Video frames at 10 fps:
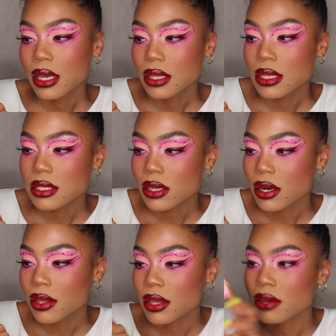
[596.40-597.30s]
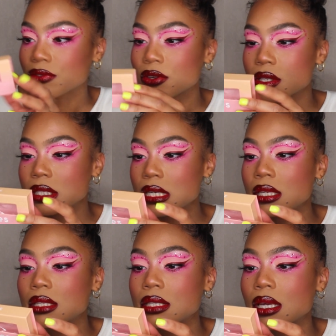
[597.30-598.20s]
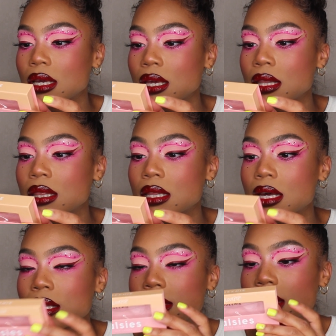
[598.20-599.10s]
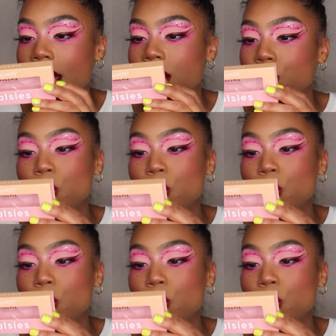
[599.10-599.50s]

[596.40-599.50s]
these are their Falsies in the style